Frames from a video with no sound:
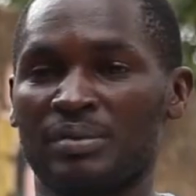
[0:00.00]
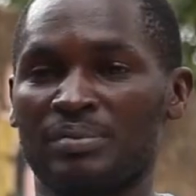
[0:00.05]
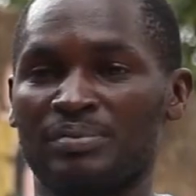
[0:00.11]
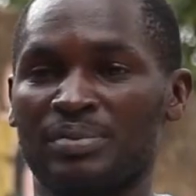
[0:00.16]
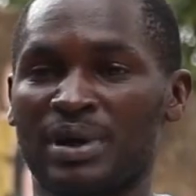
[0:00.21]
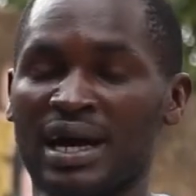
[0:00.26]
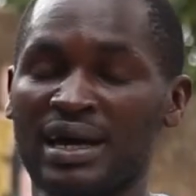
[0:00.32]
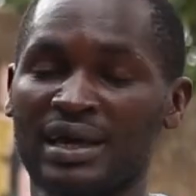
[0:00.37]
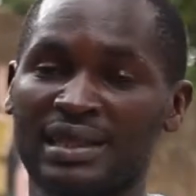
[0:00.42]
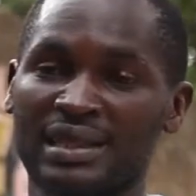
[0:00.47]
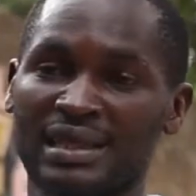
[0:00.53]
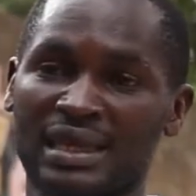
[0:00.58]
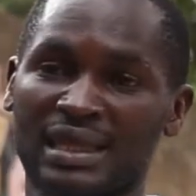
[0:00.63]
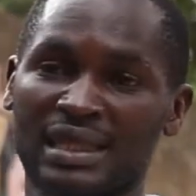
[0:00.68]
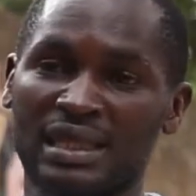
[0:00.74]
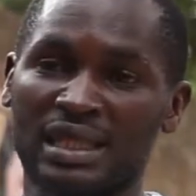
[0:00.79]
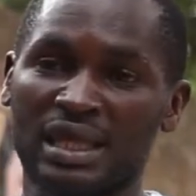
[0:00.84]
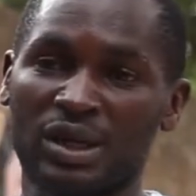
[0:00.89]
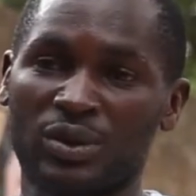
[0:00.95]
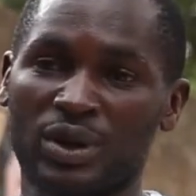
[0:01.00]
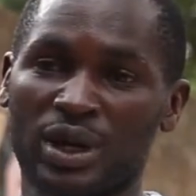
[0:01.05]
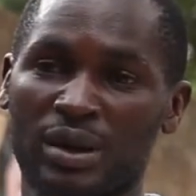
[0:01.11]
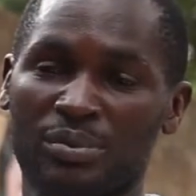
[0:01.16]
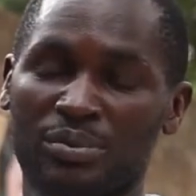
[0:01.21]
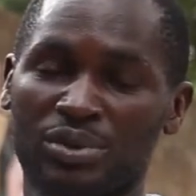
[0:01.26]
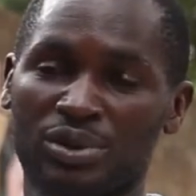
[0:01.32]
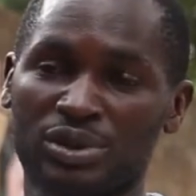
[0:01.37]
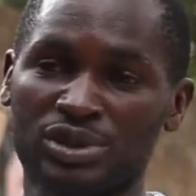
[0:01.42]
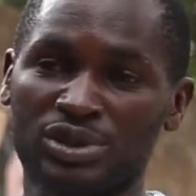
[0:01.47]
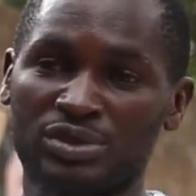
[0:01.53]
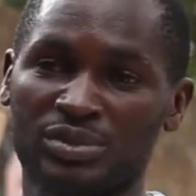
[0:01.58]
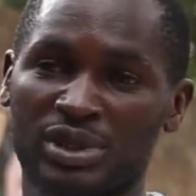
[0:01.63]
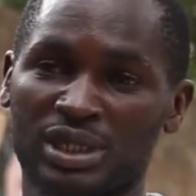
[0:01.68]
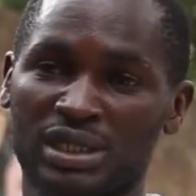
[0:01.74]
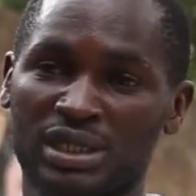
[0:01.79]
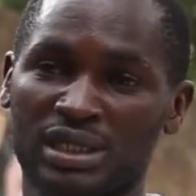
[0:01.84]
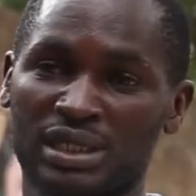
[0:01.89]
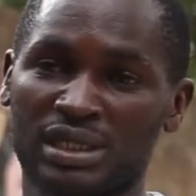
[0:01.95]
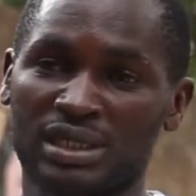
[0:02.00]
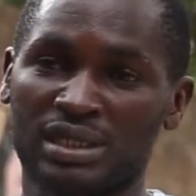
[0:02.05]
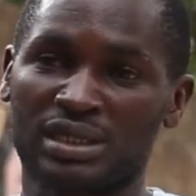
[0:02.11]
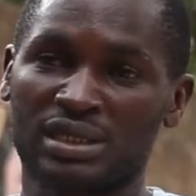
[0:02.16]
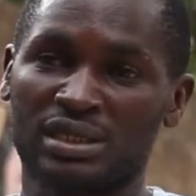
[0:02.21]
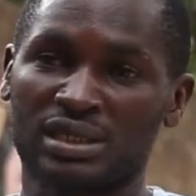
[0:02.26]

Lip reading: Back then there were approximately